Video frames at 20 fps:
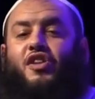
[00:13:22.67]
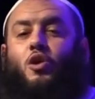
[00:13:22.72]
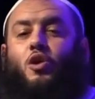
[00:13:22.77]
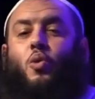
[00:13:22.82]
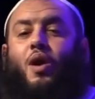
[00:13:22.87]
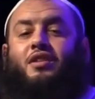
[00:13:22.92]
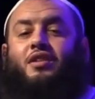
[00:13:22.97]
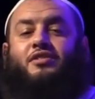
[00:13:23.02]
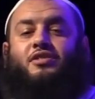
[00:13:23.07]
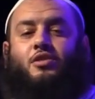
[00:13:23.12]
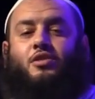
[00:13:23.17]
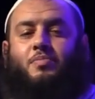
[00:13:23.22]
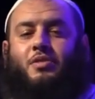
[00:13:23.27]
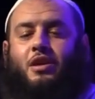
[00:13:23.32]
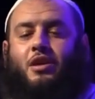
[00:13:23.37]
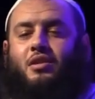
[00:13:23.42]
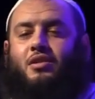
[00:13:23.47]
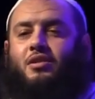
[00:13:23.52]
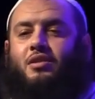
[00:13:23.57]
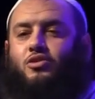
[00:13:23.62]
They want to
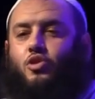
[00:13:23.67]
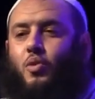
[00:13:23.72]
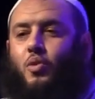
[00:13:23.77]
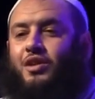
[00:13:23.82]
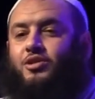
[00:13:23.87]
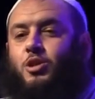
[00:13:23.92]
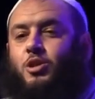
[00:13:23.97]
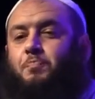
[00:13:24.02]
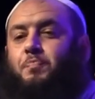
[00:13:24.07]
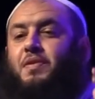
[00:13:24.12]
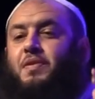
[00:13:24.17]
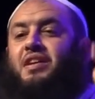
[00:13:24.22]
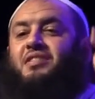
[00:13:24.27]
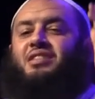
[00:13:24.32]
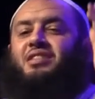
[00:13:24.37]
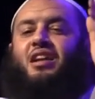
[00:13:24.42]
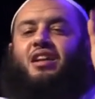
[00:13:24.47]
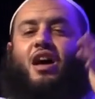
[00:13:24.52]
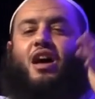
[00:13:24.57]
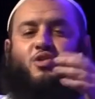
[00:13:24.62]
be, they want to
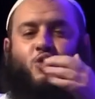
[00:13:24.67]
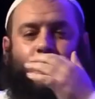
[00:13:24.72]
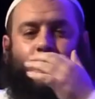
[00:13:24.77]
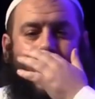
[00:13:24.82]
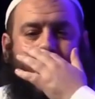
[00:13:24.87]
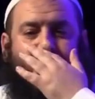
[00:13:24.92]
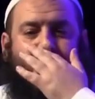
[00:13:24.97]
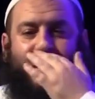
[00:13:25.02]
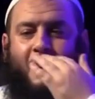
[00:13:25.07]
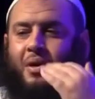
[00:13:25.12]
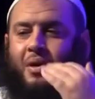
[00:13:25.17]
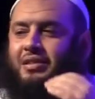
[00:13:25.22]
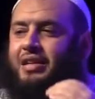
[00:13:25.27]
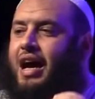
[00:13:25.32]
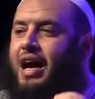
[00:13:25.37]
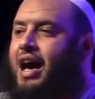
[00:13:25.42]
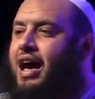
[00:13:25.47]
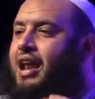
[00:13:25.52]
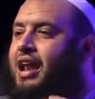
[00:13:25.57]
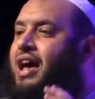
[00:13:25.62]
please Allah subhanahu wa
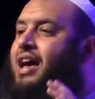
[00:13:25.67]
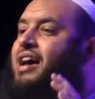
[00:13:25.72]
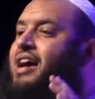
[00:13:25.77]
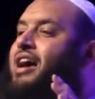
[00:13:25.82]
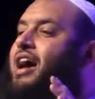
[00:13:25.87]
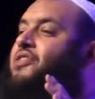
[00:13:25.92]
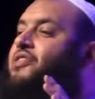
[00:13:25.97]
ta'ala